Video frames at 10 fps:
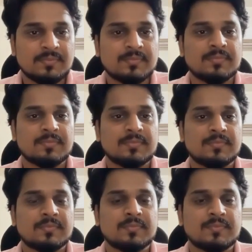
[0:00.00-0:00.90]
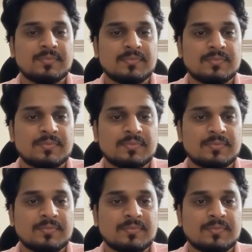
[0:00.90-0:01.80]

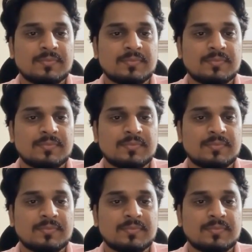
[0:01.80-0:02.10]
This person isn't speaking.